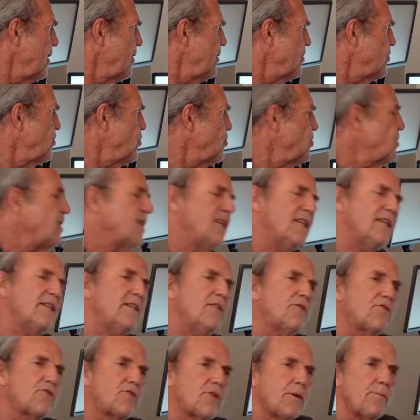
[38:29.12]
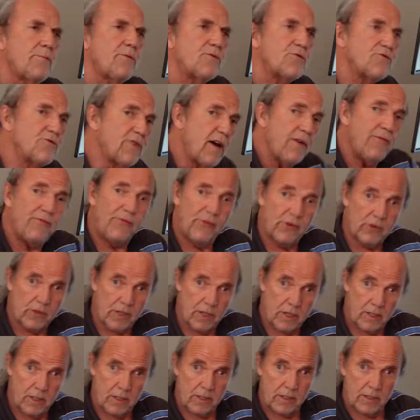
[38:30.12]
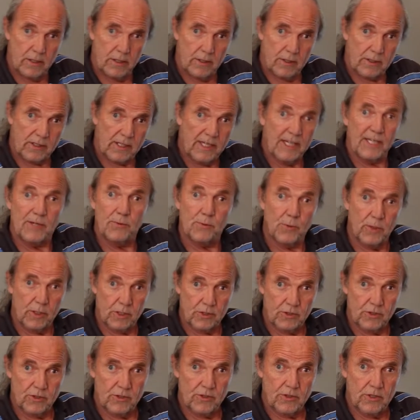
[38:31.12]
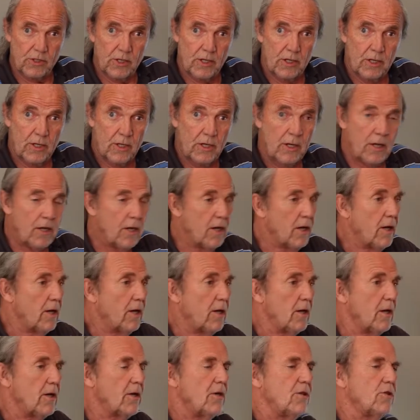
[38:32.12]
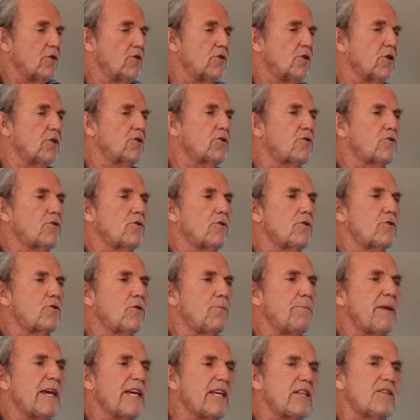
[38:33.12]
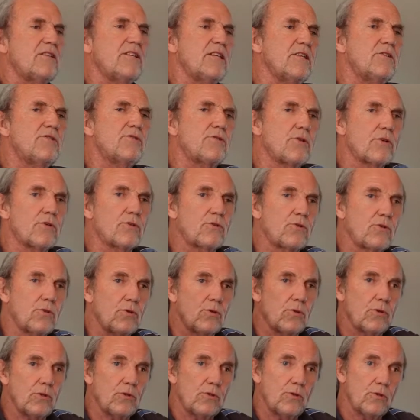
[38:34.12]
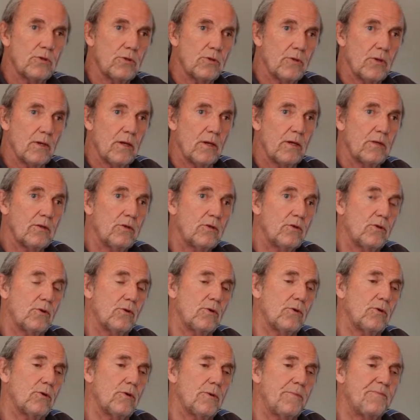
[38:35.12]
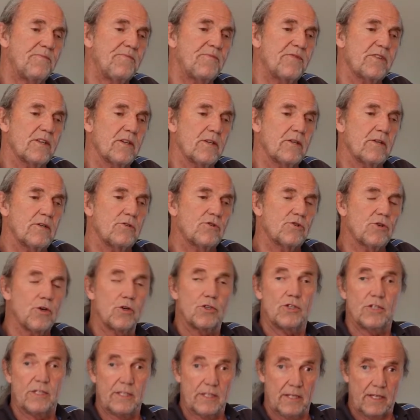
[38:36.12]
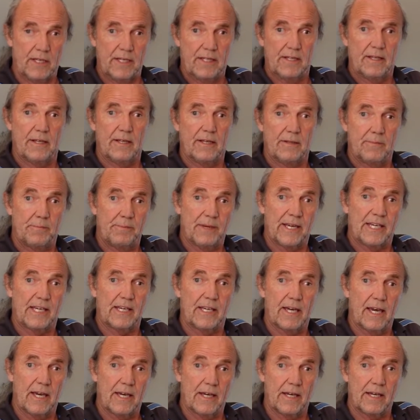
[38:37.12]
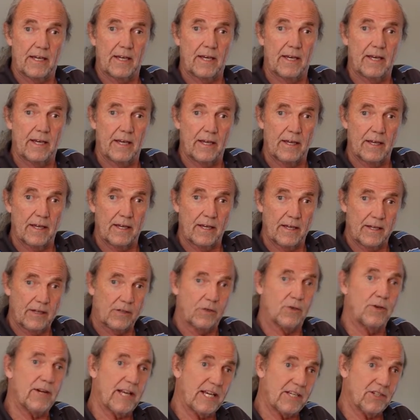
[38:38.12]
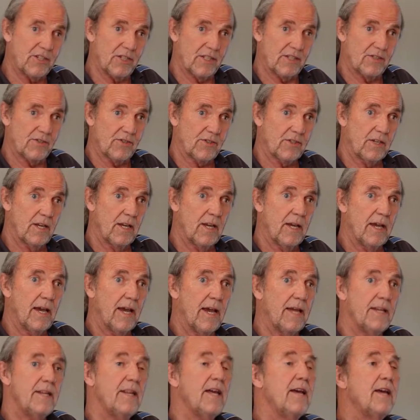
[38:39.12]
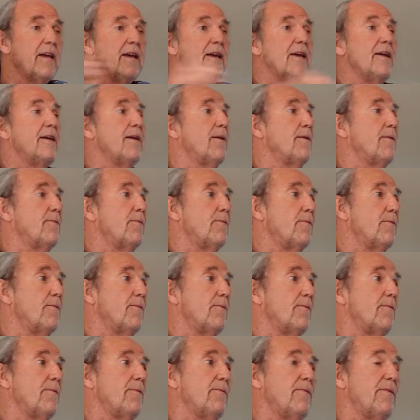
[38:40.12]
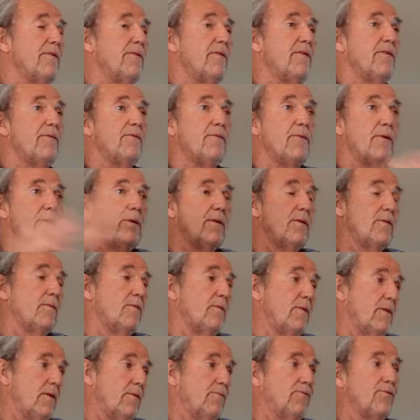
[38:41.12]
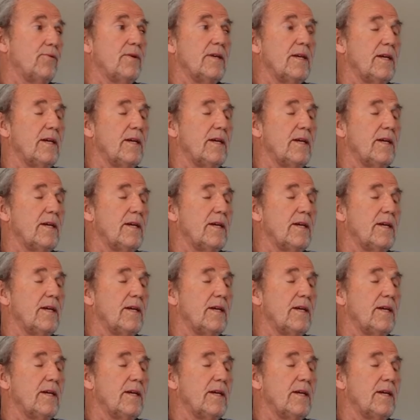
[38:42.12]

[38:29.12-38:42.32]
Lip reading: you need some rougher keywords, just to make it easier to search in big collections. And if